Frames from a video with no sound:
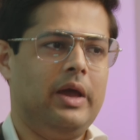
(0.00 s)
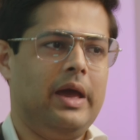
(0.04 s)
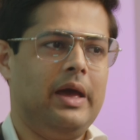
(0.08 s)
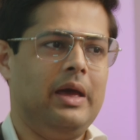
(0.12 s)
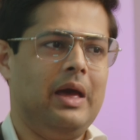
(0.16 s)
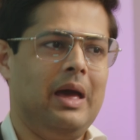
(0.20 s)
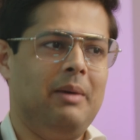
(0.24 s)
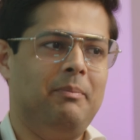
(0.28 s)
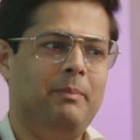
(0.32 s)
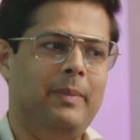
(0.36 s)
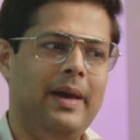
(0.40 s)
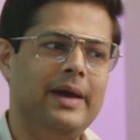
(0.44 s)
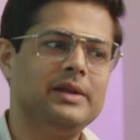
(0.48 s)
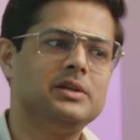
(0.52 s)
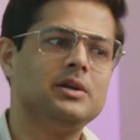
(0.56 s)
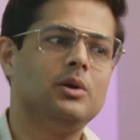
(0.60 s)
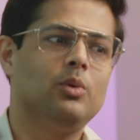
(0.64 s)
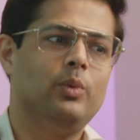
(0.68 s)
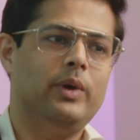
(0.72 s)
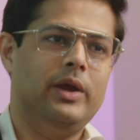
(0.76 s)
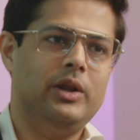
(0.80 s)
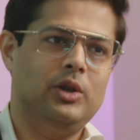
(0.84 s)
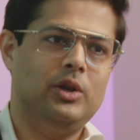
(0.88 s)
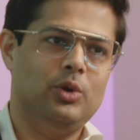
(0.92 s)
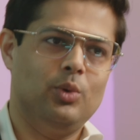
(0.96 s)
a
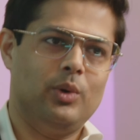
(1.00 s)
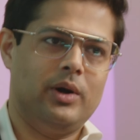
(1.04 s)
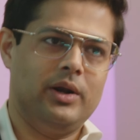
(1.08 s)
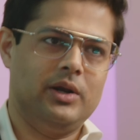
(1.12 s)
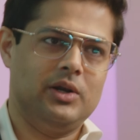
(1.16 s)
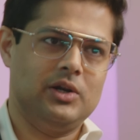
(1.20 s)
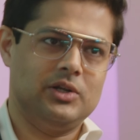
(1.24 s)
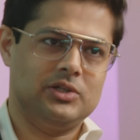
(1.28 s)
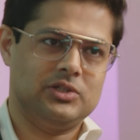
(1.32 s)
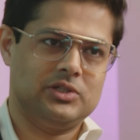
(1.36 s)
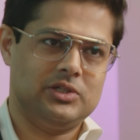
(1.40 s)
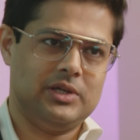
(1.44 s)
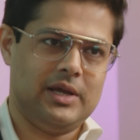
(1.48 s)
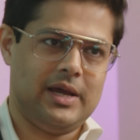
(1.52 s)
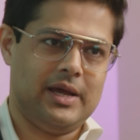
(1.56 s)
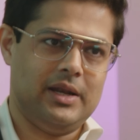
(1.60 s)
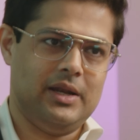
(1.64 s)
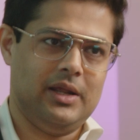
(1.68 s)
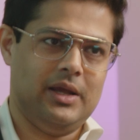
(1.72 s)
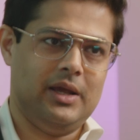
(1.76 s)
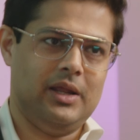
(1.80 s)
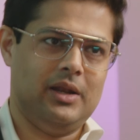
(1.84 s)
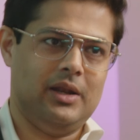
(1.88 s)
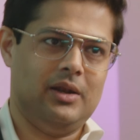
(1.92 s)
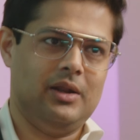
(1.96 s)
better way to
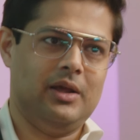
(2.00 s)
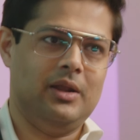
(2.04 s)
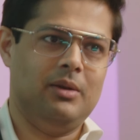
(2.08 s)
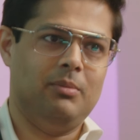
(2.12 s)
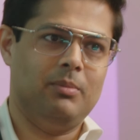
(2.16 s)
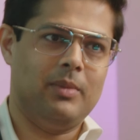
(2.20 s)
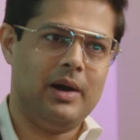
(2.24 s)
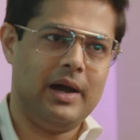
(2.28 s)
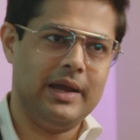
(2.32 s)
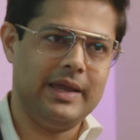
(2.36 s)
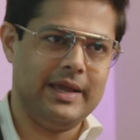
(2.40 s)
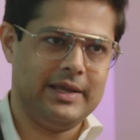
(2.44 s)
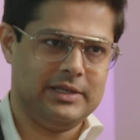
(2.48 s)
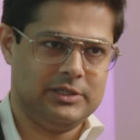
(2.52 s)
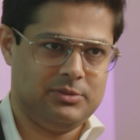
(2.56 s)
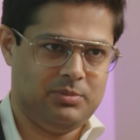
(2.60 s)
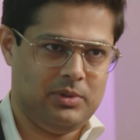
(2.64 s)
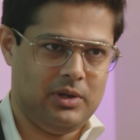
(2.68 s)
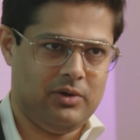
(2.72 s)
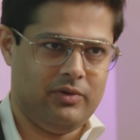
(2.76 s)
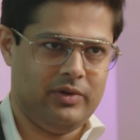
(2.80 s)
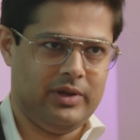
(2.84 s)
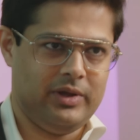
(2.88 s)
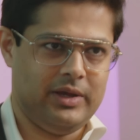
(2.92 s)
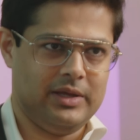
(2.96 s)
understand in my
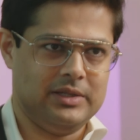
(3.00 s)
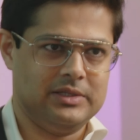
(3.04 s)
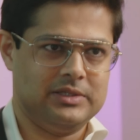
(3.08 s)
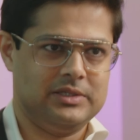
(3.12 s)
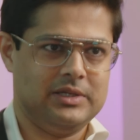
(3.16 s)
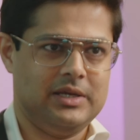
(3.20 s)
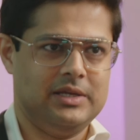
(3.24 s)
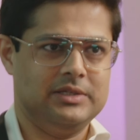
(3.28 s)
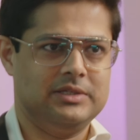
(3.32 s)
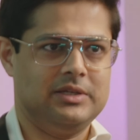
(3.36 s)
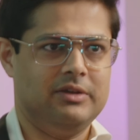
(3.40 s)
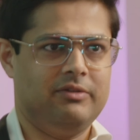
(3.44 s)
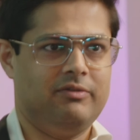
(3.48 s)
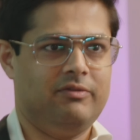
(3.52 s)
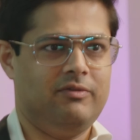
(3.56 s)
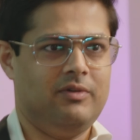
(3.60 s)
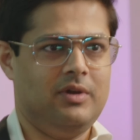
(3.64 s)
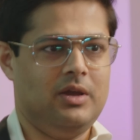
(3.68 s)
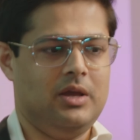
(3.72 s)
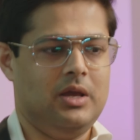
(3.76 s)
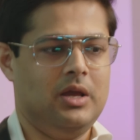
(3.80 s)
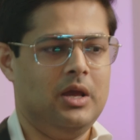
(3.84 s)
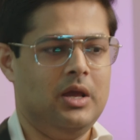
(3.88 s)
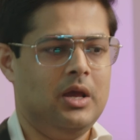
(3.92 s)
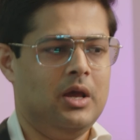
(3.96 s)
experience is if
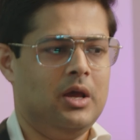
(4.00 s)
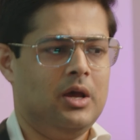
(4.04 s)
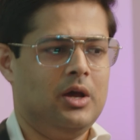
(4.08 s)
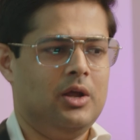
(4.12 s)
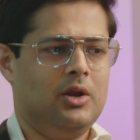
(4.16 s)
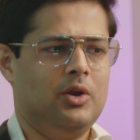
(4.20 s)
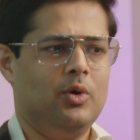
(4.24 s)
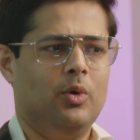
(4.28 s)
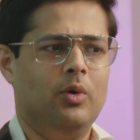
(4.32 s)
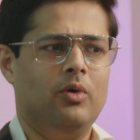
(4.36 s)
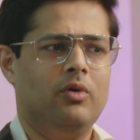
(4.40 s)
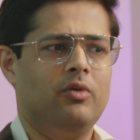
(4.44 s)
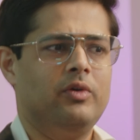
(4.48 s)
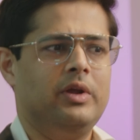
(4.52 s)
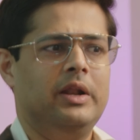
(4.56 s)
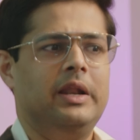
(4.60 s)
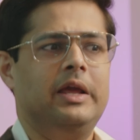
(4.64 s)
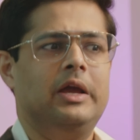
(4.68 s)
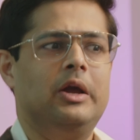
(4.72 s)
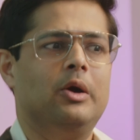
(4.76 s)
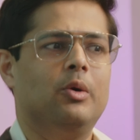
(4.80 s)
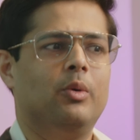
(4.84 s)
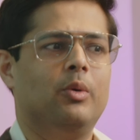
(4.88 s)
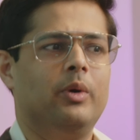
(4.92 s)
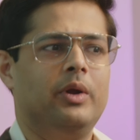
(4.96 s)
we don't
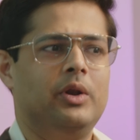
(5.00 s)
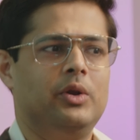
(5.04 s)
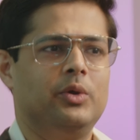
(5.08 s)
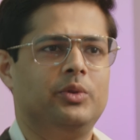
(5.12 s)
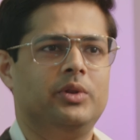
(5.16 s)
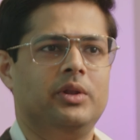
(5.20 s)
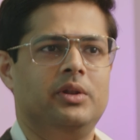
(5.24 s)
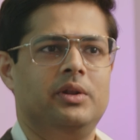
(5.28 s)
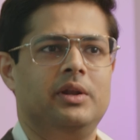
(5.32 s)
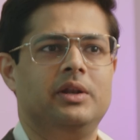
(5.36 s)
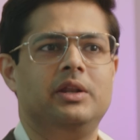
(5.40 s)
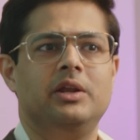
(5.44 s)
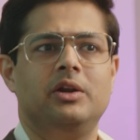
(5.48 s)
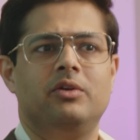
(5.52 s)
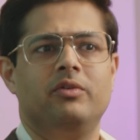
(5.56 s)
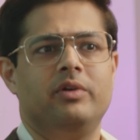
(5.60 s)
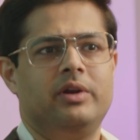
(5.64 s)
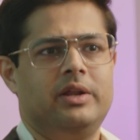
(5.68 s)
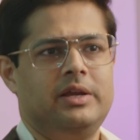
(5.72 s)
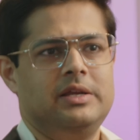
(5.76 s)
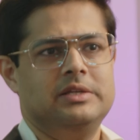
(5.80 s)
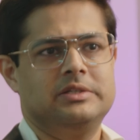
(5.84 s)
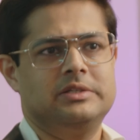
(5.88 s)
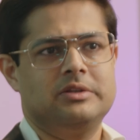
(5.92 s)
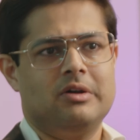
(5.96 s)
really go into the
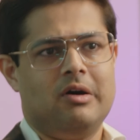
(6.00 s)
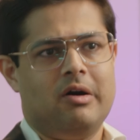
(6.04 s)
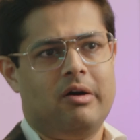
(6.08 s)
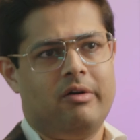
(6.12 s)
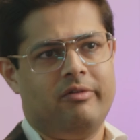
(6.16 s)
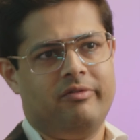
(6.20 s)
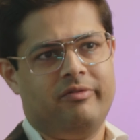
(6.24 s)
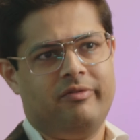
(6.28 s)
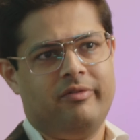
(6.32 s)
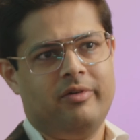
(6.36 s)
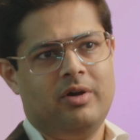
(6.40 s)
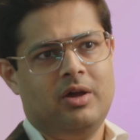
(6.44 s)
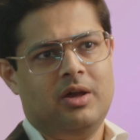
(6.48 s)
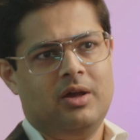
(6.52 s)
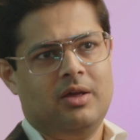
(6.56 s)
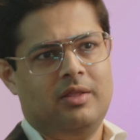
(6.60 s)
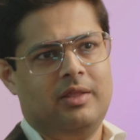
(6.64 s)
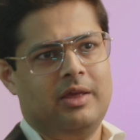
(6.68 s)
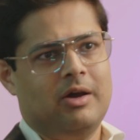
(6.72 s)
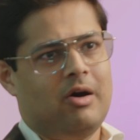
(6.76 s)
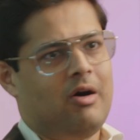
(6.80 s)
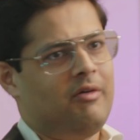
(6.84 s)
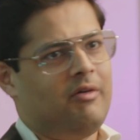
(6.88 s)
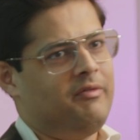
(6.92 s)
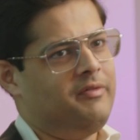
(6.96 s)
nitty-gritties of
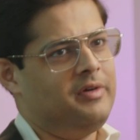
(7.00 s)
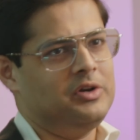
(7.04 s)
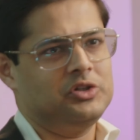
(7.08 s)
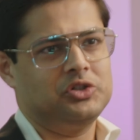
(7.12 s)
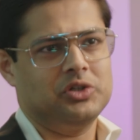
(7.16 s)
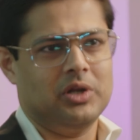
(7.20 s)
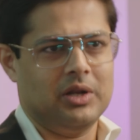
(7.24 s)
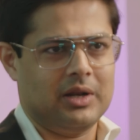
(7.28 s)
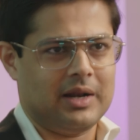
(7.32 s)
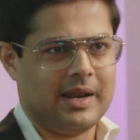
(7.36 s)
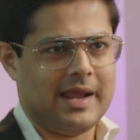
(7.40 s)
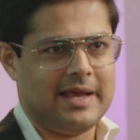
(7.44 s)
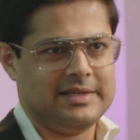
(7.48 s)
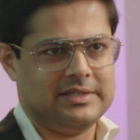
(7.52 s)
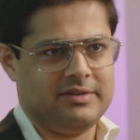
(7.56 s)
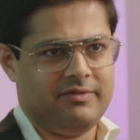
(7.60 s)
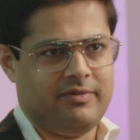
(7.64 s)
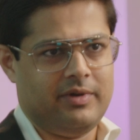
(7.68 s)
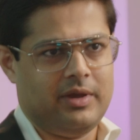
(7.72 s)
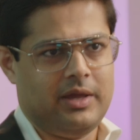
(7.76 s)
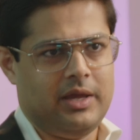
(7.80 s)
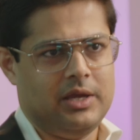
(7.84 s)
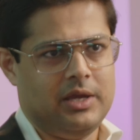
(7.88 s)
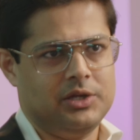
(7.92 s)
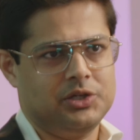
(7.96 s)
the official
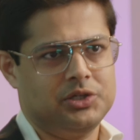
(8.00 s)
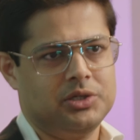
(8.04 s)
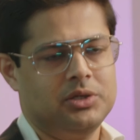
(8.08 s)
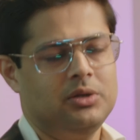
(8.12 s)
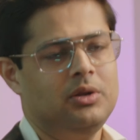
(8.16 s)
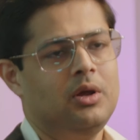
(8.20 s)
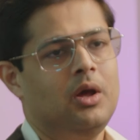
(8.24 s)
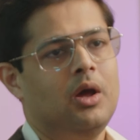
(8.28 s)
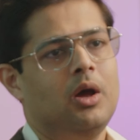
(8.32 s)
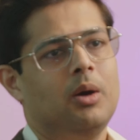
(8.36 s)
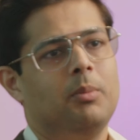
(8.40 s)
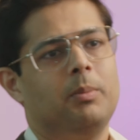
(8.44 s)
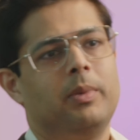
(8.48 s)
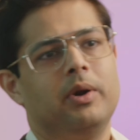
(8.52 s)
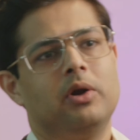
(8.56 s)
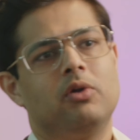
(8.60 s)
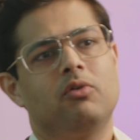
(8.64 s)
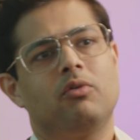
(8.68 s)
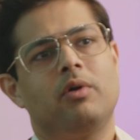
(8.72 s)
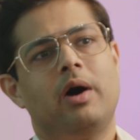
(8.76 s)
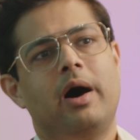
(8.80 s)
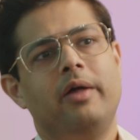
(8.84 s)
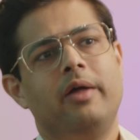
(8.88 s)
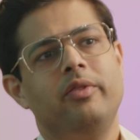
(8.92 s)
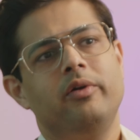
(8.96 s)
classification, but
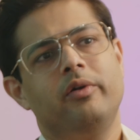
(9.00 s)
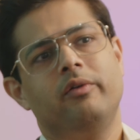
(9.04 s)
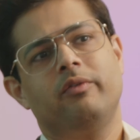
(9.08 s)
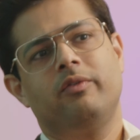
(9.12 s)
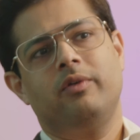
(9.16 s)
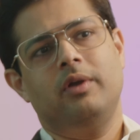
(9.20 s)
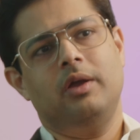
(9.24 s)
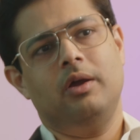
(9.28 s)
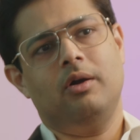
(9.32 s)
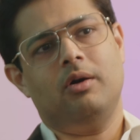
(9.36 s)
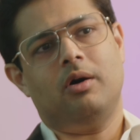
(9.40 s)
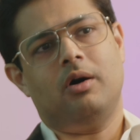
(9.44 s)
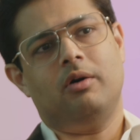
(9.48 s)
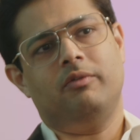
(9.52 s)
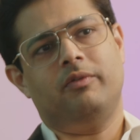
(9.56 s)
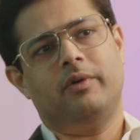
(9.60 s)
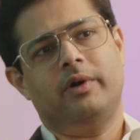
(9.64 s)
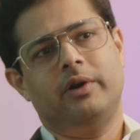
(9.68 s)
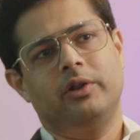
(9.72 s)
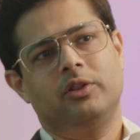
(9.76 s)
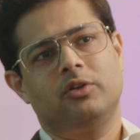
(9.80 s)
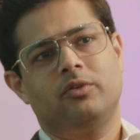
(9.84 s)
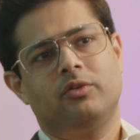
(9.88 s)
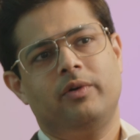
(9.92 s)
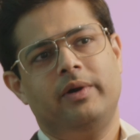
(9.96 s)
rather think of
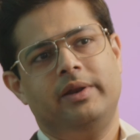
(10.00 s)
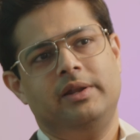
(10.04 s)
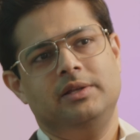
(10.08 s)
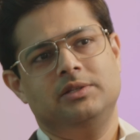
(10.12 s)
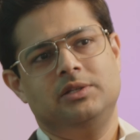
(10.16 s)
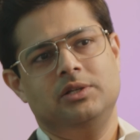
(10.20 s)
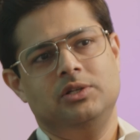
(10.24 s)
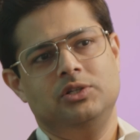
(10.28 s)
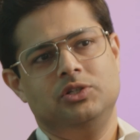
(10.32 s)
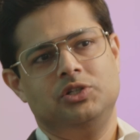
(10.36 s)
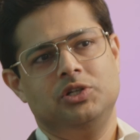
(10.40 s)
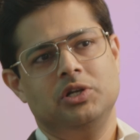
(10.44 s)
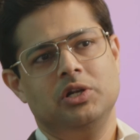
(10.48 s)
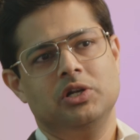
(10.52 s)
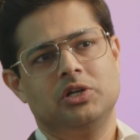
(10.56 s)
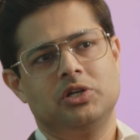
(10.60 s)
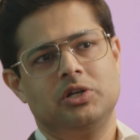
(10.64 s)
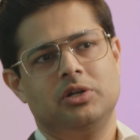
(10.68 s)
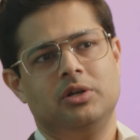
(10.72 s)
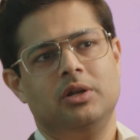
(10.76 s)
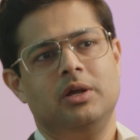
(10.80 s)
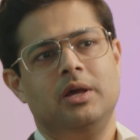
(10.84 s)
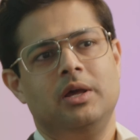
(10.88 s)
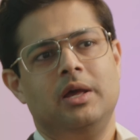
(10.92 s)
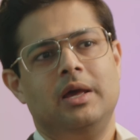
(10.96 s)
arthritis in
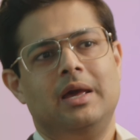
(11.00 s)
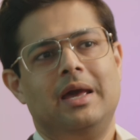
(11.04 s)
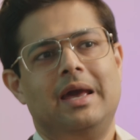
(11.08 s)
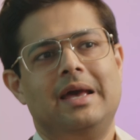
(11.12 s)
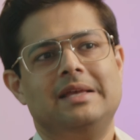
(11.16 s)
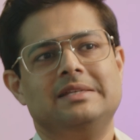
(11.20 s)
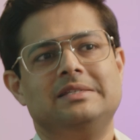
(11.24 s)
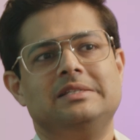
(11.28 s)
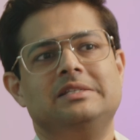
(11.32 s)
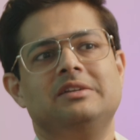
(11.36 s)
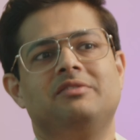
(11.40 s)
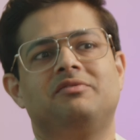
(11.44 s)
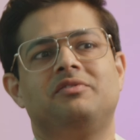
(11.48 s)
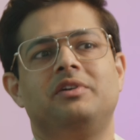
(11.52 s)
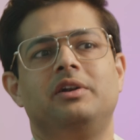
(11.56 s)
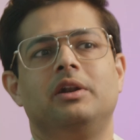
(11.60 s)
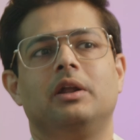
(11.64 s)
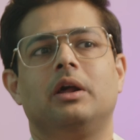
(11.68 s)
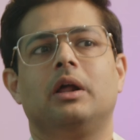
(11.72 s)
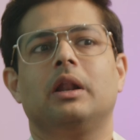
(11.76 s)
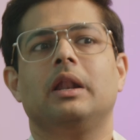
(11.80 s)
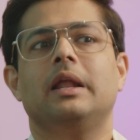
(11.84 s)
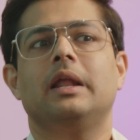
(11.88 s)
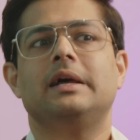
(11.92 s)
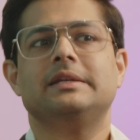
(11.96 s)
children as
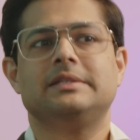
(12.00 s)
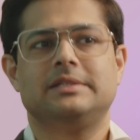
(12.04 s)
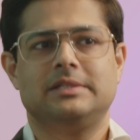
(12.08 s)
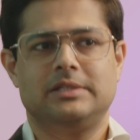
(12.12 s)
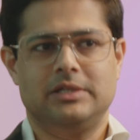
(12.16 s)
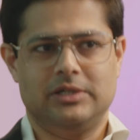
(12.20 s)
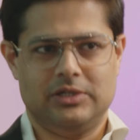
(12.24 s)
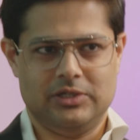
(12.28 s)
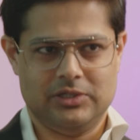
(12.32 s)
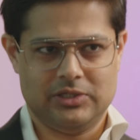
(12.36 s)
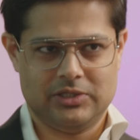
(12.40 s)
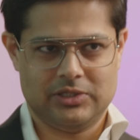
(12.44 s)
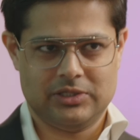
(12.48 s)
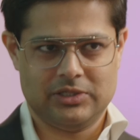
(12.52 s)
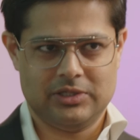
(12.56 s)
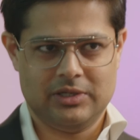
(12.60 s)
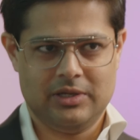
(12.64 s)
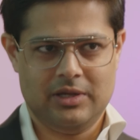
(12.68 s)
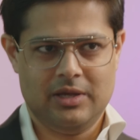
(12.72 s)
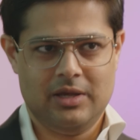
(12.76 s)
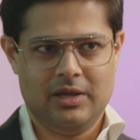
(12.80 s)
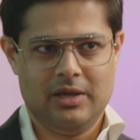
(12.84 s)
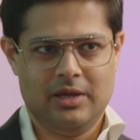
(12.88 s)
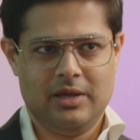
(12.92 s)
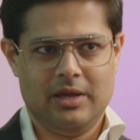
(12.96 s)
different clusters.
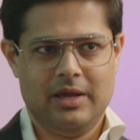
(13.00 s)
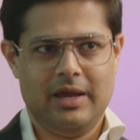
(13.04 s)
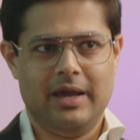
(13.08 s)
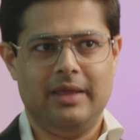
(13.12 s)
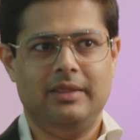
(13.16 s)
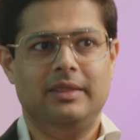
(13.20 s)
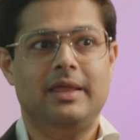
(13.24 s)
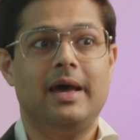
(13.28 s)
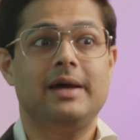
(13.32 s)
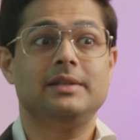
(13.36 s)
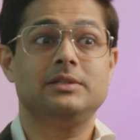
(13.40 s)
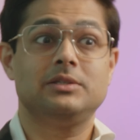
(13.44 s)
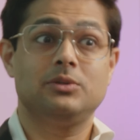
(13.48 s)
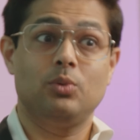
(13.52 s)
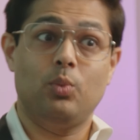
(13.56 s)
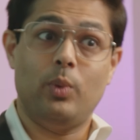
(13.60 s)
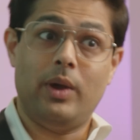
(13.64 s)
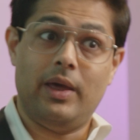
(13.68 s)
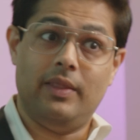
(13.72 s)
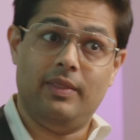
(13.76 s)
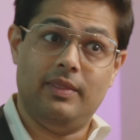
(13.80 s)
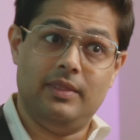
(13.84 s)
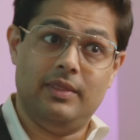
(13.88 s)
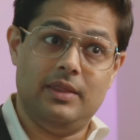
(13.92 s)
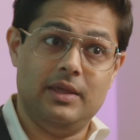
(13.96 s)
And that's
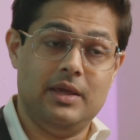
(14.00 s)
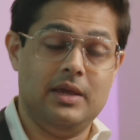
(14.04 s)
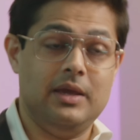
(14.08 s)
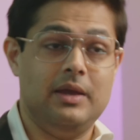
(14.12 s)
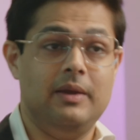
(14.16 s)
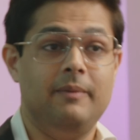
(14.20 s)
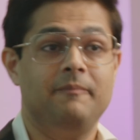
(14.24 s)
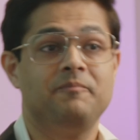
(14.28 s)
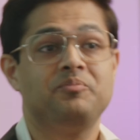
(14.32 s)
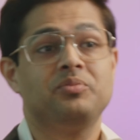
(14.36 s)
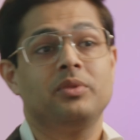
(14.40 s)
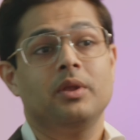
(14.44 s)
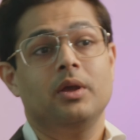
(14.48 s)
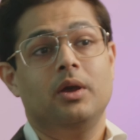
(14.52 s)
when the